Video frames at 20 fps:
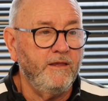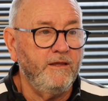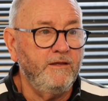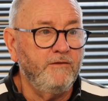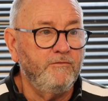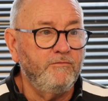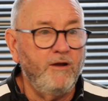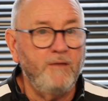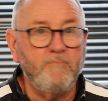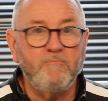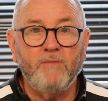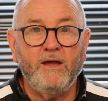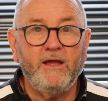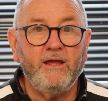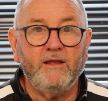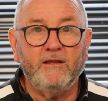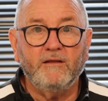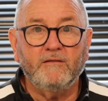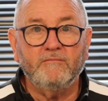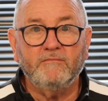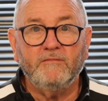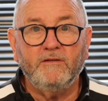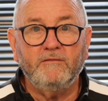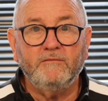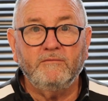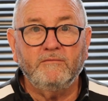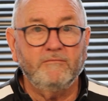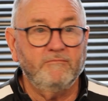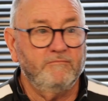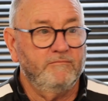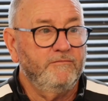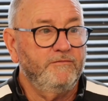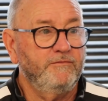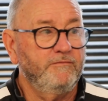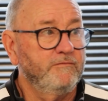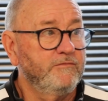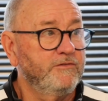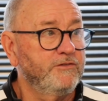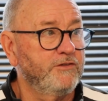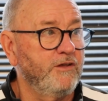He ran back
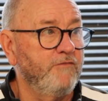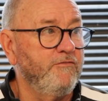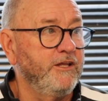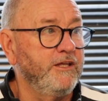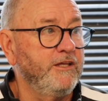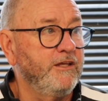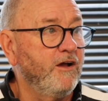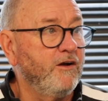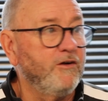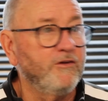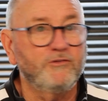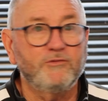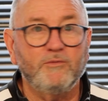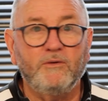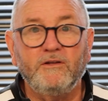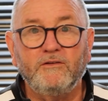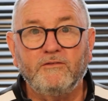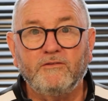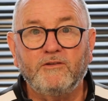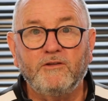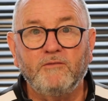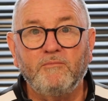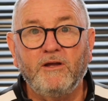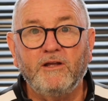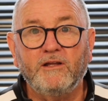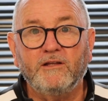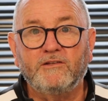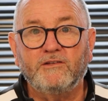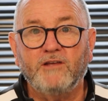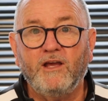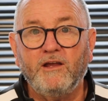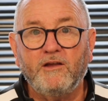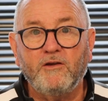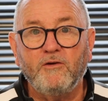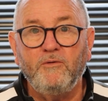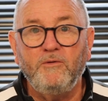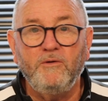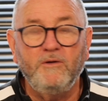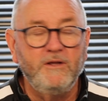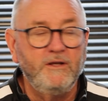70 yards once to make a
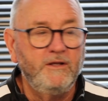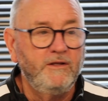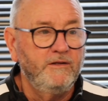tackle,